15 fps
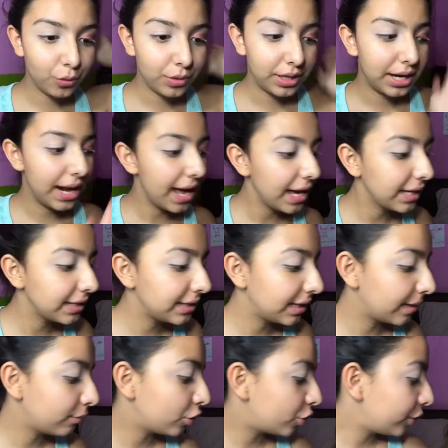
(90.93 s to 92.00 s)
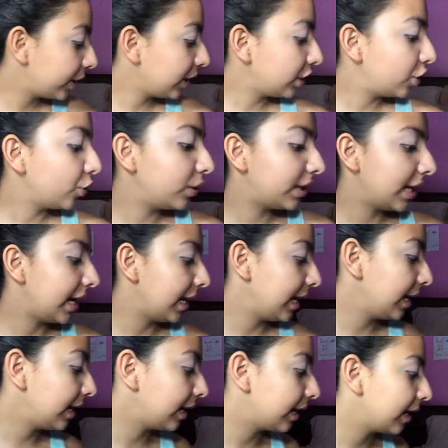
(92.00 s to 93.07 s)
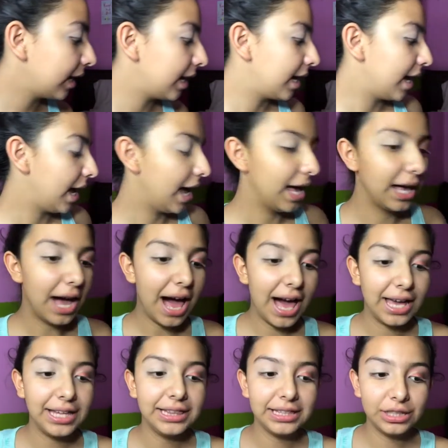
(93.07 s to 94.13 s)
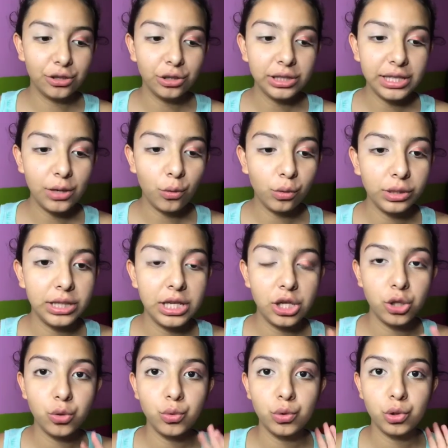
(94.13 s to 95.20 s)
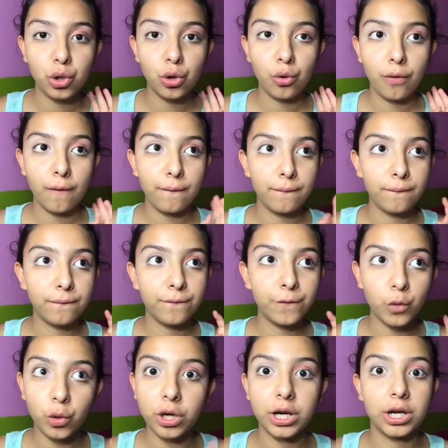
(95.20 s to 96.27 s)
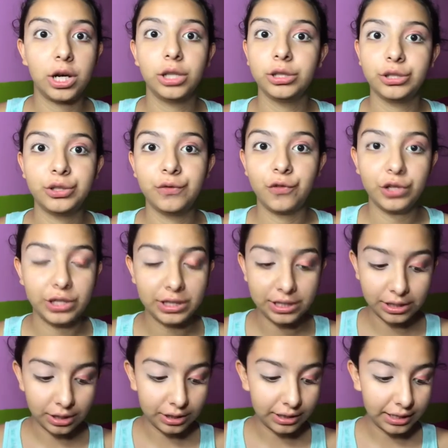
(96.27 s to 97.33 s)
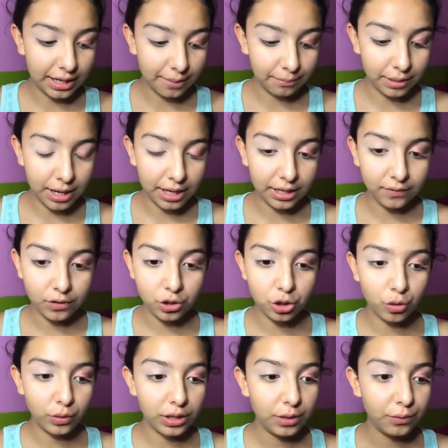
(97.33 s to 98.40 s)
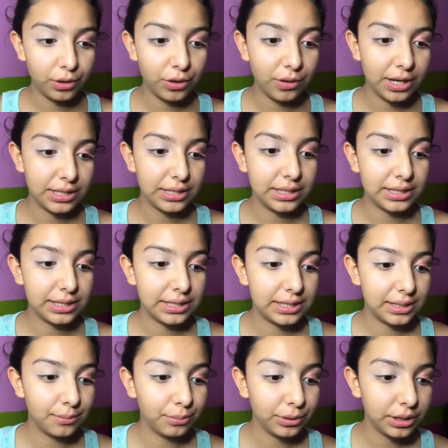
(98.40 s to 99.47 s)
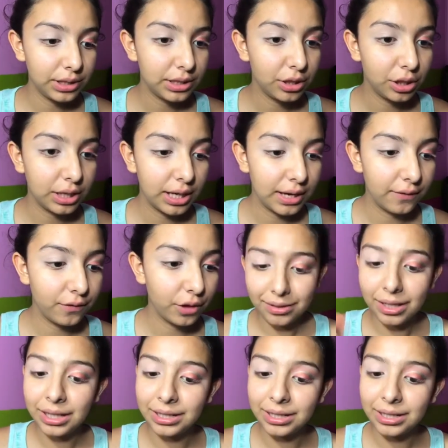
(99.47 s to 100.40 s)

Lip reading: Next, I'm going to take, I literally only use 4 colors for this look. Like, I'm not even joking with you guys. It's the simplest look ever.